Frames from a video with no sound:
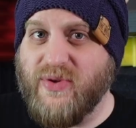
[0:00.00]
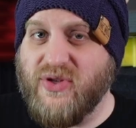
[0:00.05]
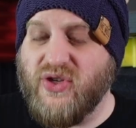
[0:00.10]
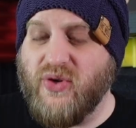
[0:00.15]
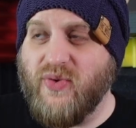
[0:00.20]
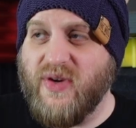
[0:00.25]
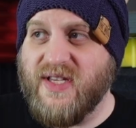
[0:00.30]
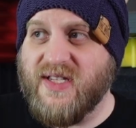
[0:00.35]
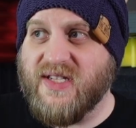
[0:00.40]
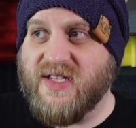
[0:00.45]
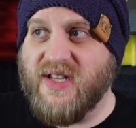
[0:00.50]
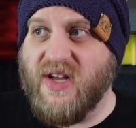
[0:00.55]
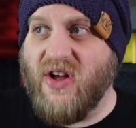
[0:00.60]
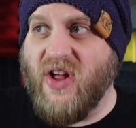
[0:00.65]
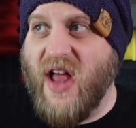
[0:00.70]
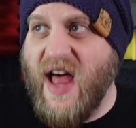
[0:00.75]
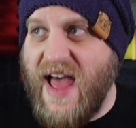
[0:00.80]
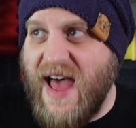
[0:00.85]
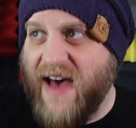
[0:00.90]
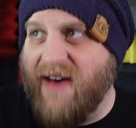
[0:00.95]
do we
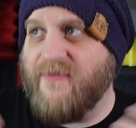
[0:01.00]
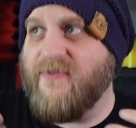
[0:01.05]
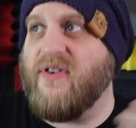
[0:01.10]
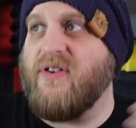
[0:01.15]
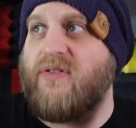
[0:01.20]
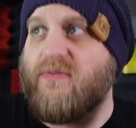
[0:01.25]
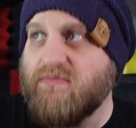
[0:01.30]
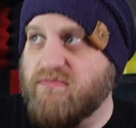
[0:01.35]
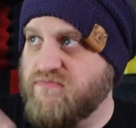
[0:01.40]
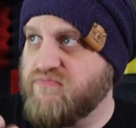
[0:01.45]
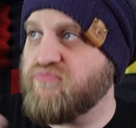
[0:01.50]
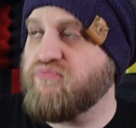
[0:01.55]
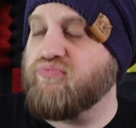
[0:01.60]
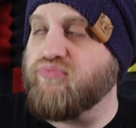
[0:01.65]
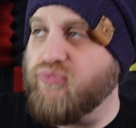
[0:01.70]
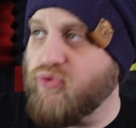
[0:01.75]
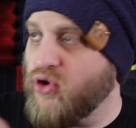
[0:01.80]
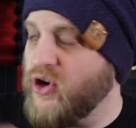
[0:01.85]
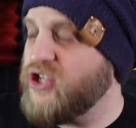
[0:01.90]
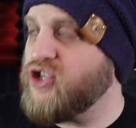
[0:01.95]
still have a
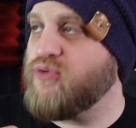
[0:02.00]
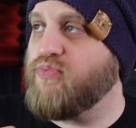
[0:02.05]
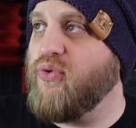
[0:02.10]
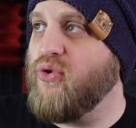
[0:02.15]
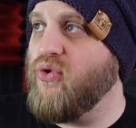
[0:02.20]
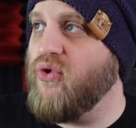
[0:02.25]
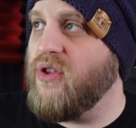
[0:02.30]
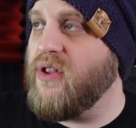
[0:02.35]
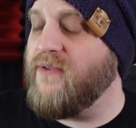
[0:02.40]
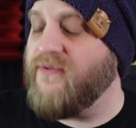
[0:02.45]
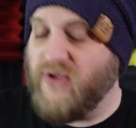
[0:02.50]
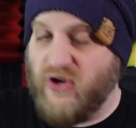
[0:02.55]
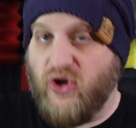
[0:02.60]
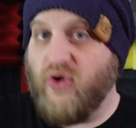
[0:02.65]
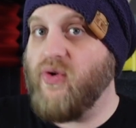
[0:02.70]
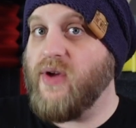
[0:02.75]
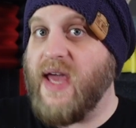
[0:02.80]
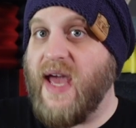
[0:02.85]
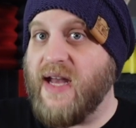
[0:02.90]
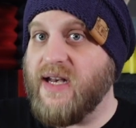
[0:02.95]
rich pool of
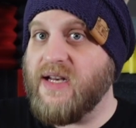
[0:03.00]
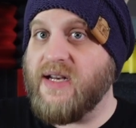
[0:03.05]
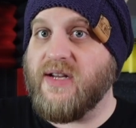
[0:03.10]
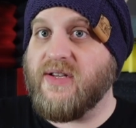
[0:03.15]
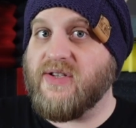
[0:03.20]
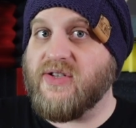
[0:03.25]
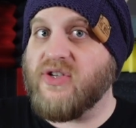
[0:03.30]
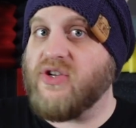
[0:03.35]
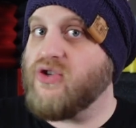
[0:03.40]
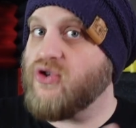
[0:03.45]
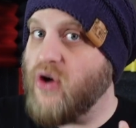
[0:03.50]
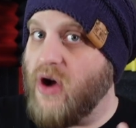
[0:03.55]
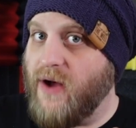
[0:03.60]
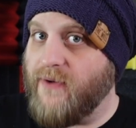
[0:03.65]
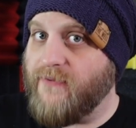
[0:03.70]
new candidates to draw